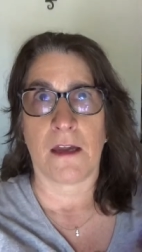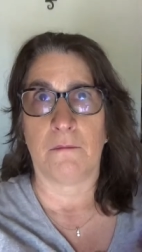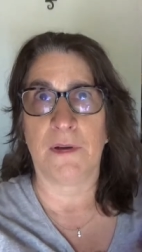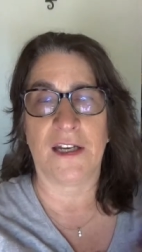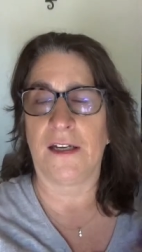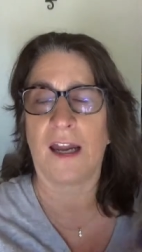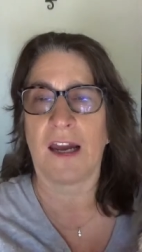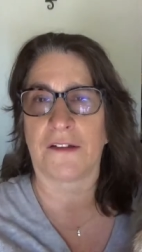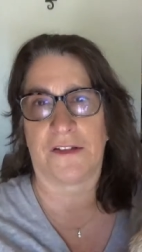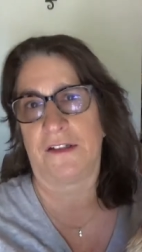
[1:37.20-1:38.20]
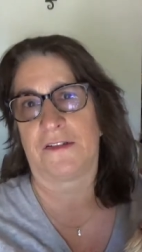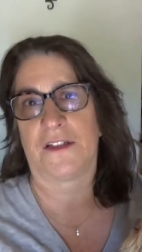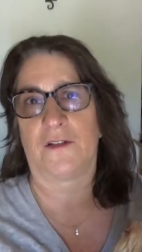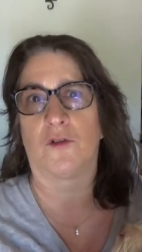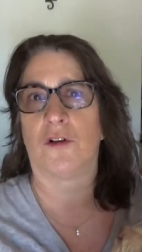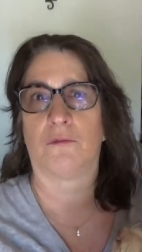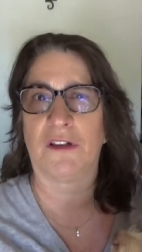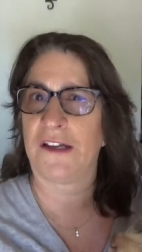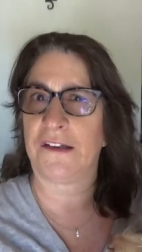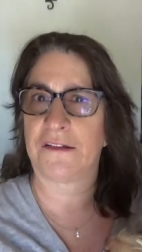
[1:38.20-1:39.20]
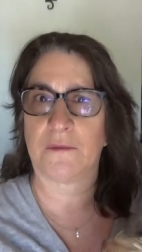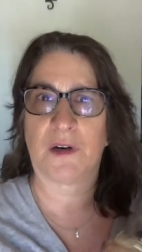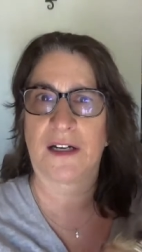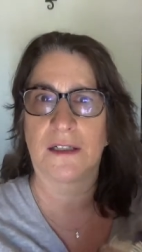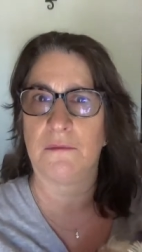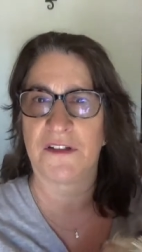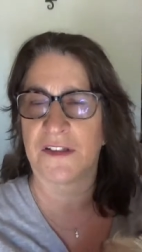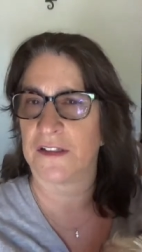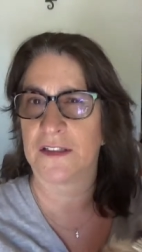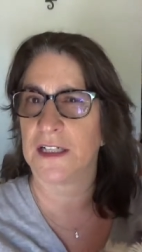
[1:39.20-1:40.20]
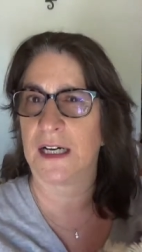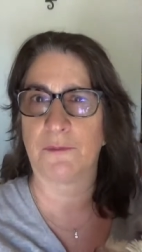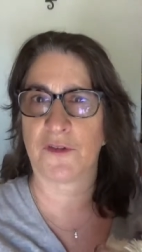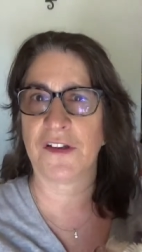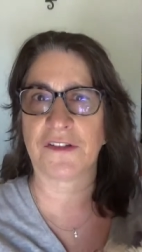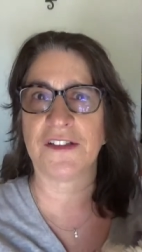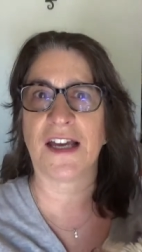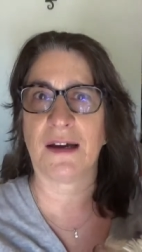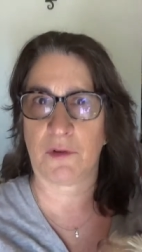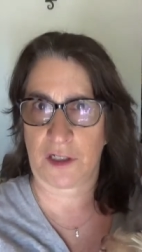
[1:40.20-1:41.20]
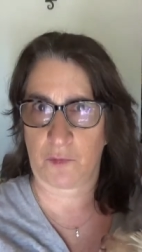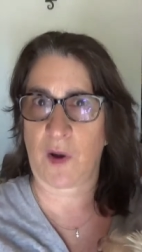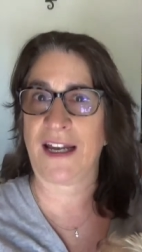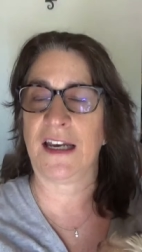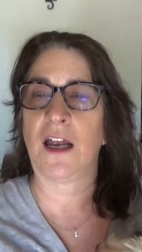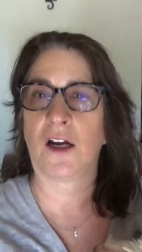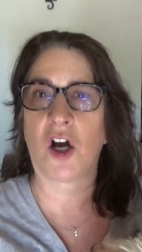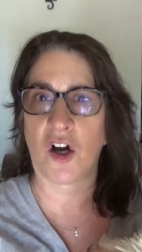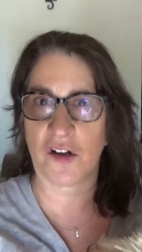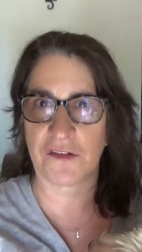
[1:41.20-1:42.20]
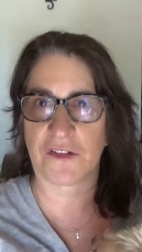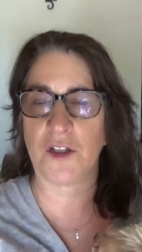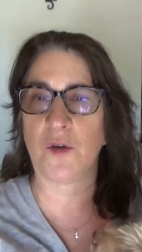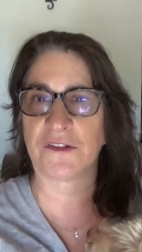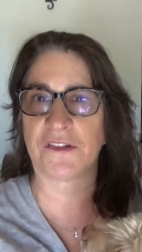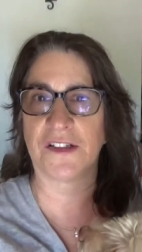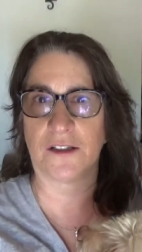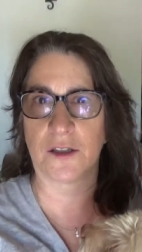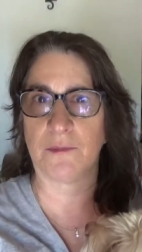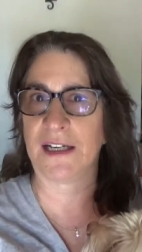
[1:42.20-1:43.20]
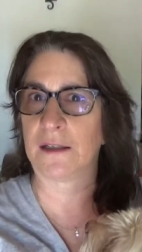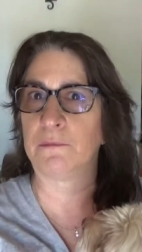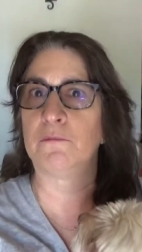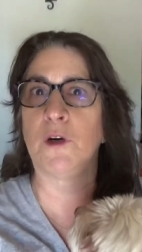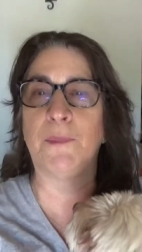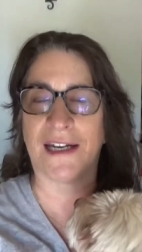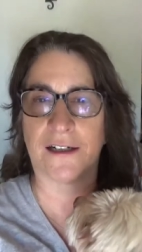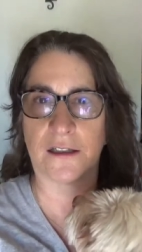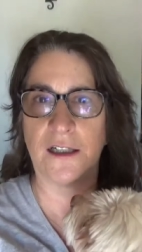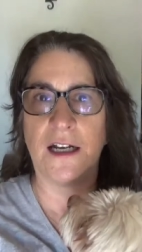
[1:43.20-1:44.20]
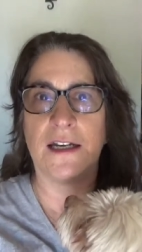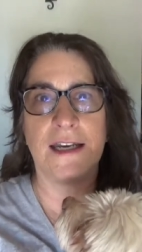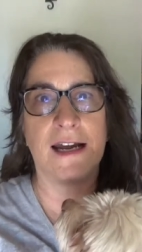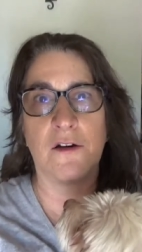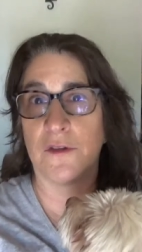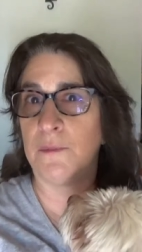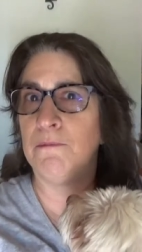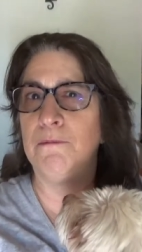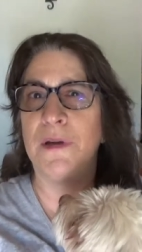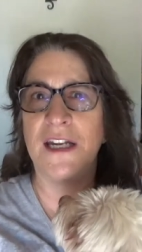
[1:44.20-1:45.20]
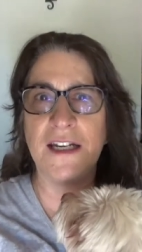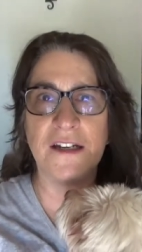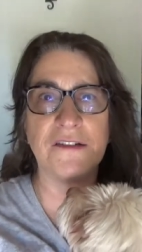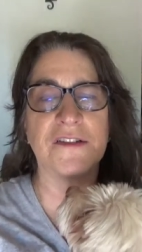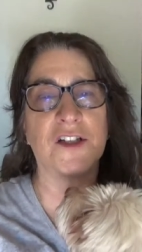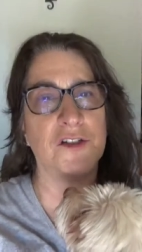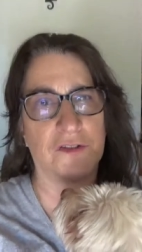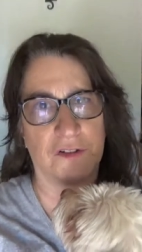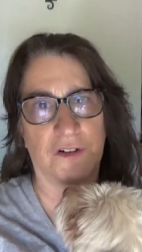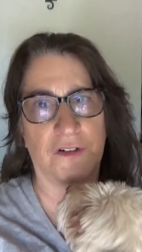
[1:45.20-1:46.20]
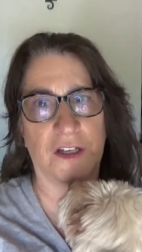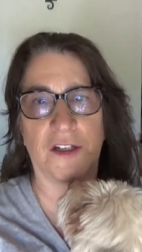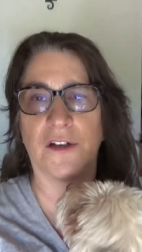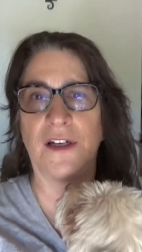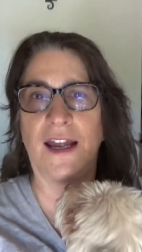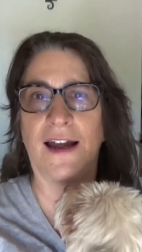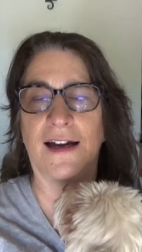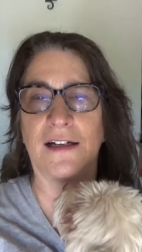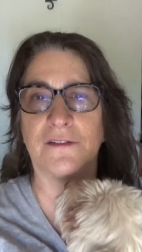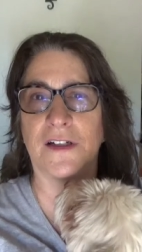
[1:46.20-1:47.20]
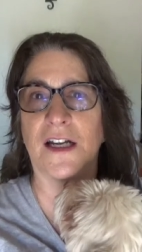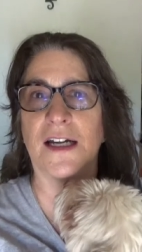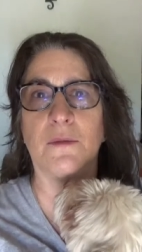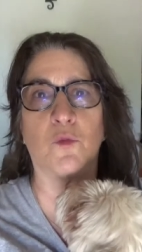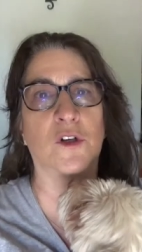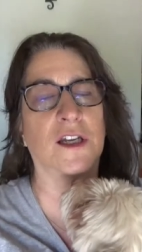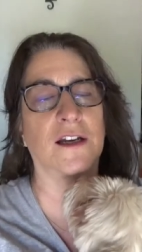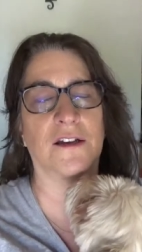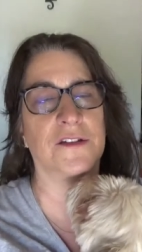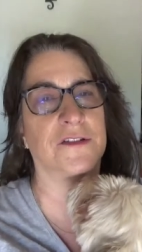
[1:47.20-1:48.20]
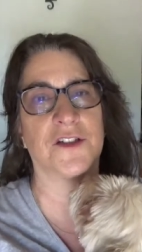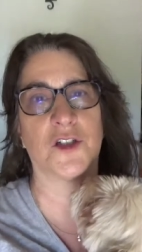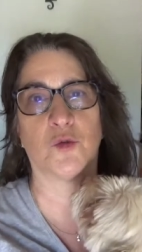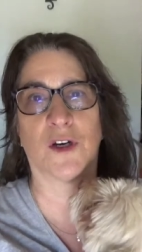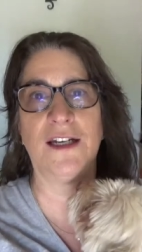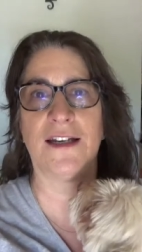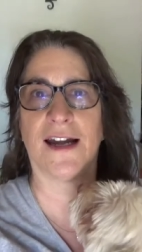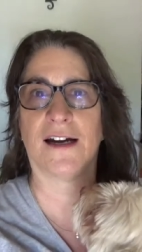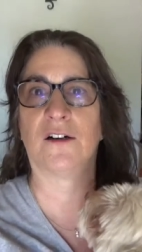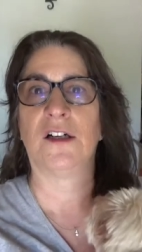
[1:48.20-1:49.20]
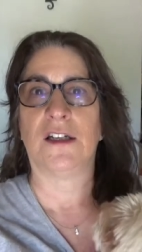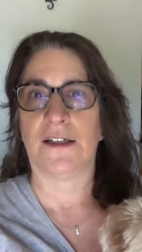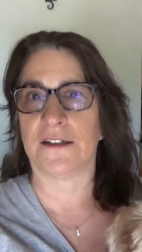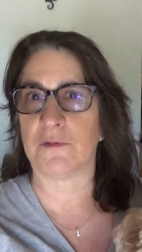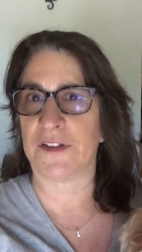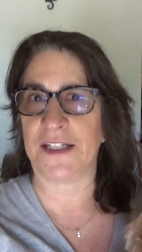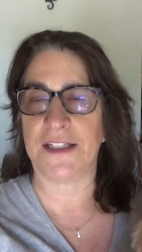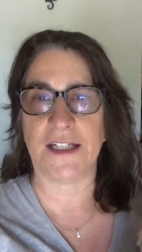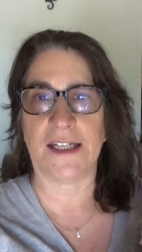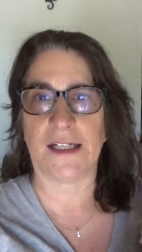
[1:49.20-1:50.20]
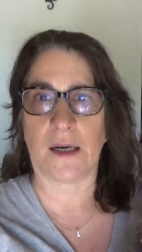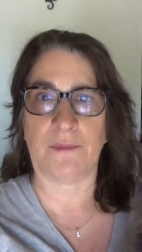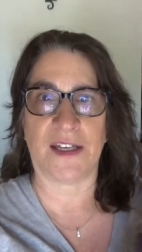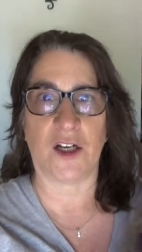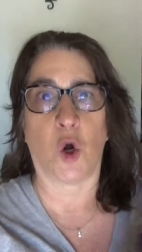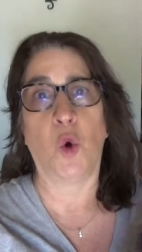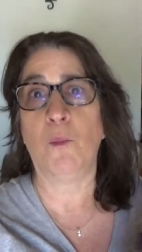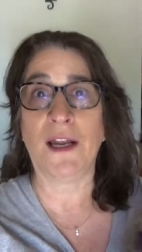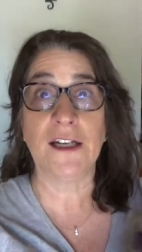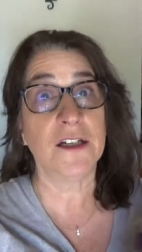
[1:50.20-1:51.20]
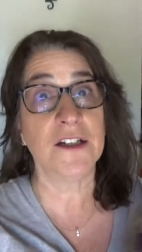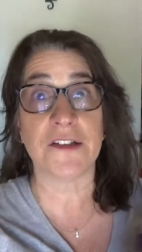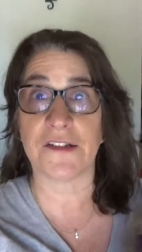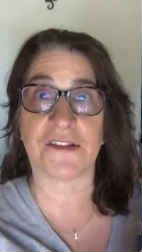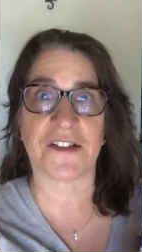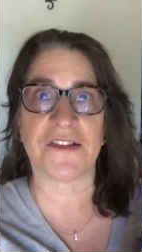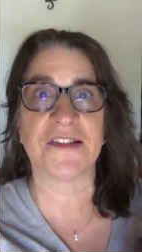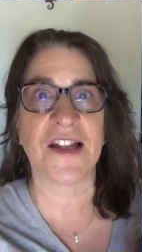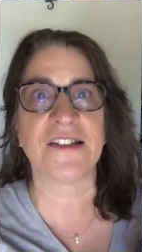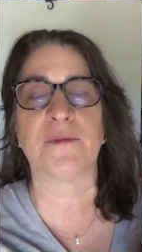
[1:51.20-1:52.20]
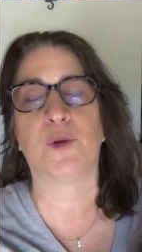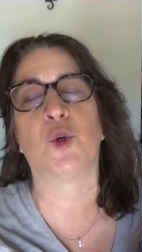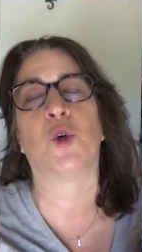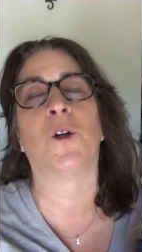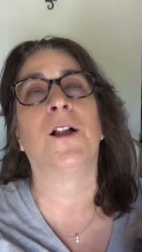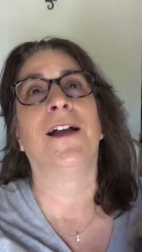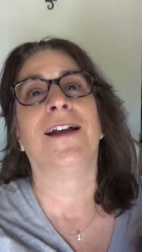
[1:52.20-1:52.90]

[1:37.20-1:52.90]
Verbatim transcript: being accessed in the wrong place, the bottom instead of the top, or things like that, which might cause you as a seller to make a repair. Now, the biggest concern that you're going to have, and I am working on this issue right now, is when they dig it up and oh my goodness, it's a cesspool.